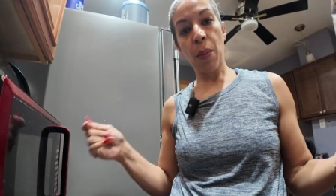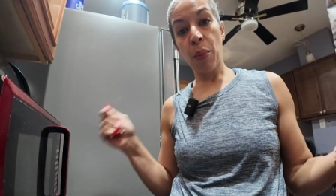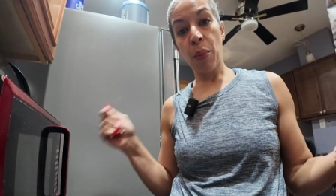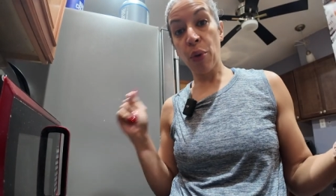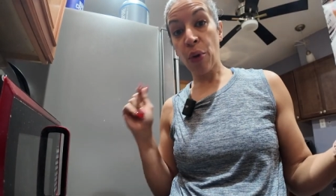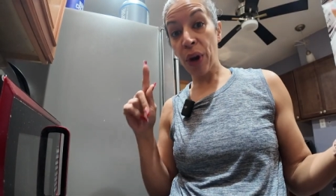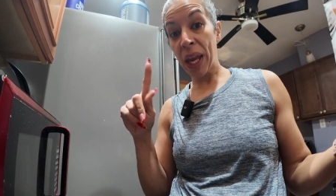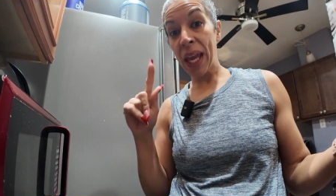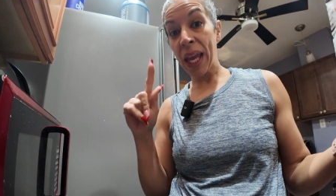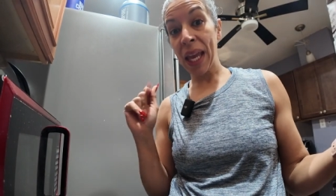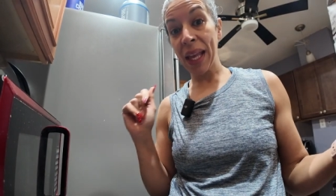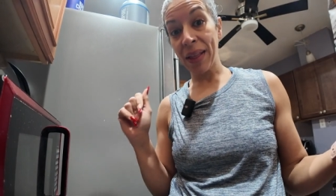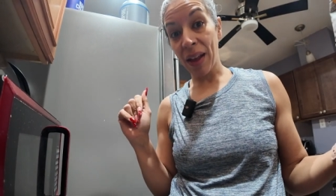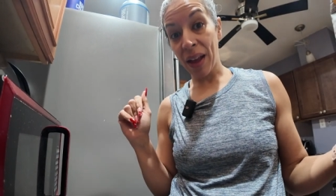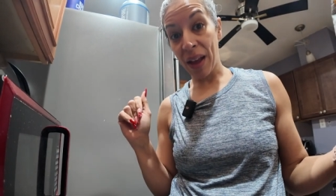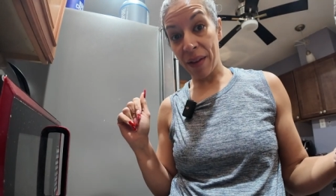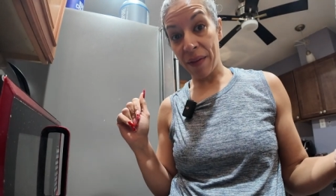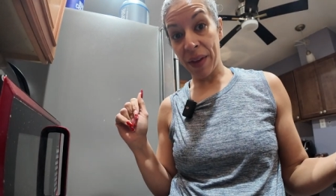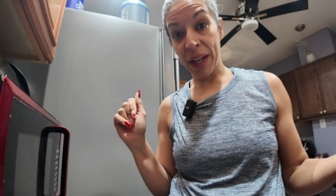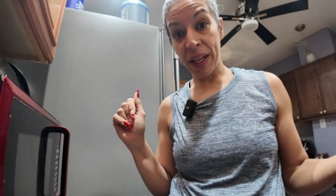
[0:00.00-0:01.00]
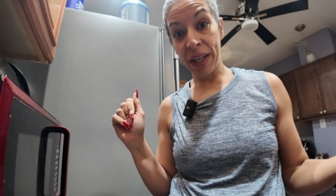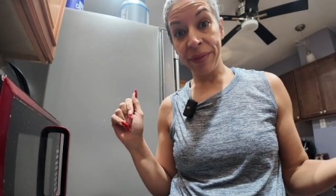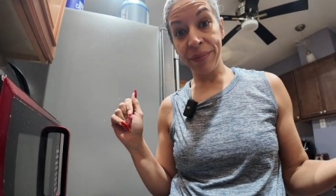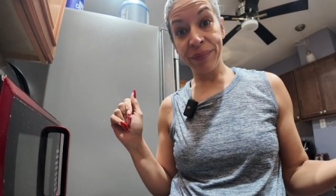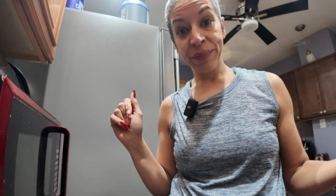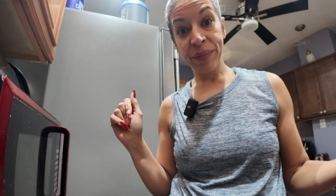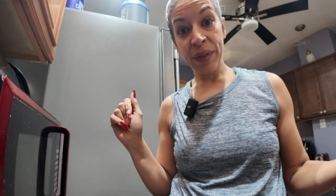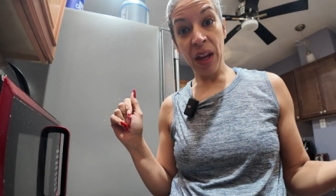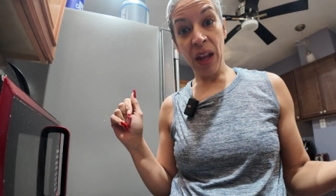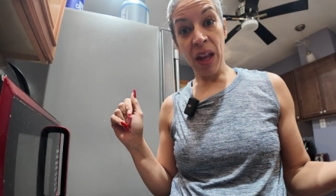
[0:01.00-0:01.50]
preheat the oven.
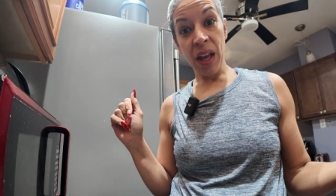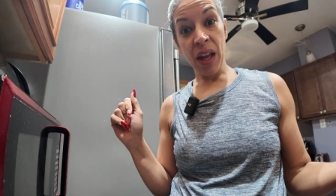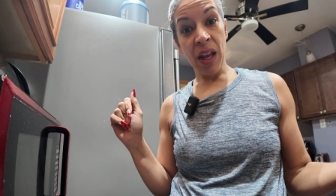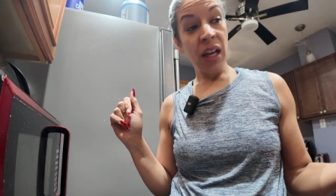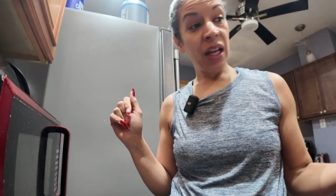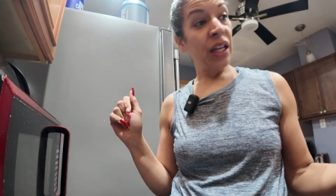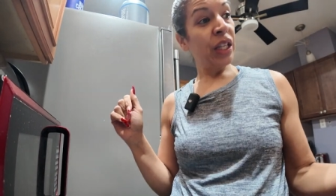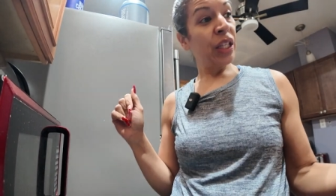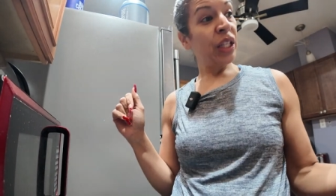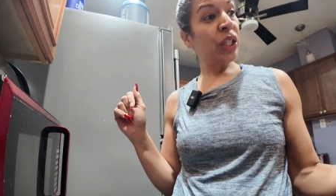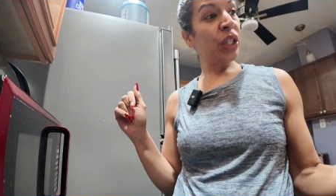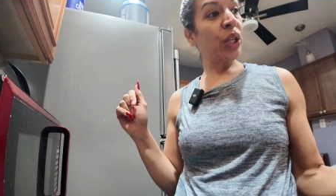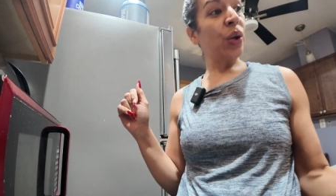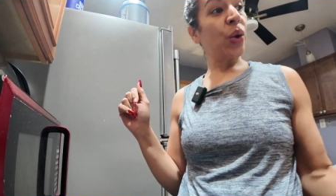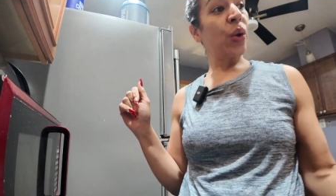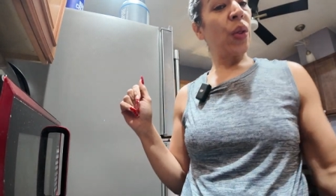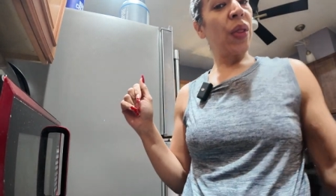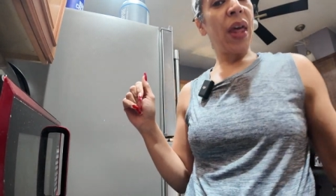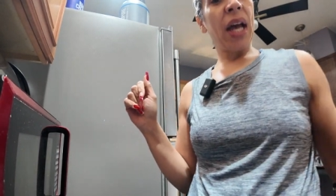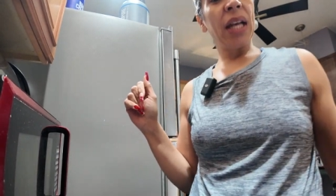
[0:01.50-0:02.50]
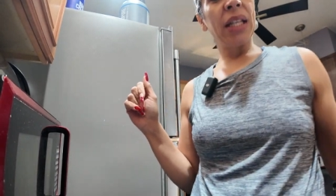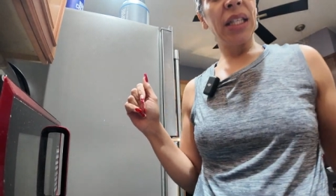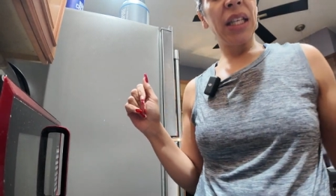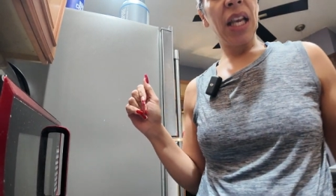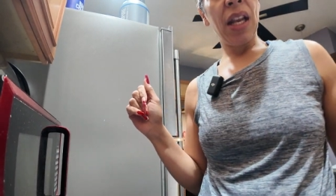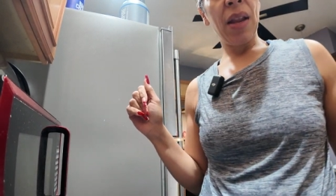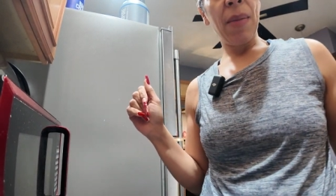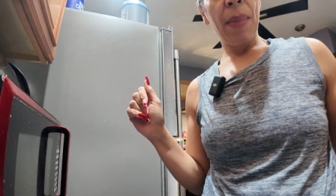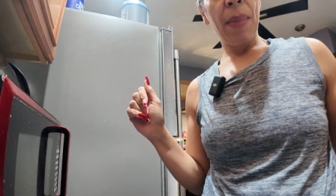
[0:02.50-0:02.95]
So that's gonna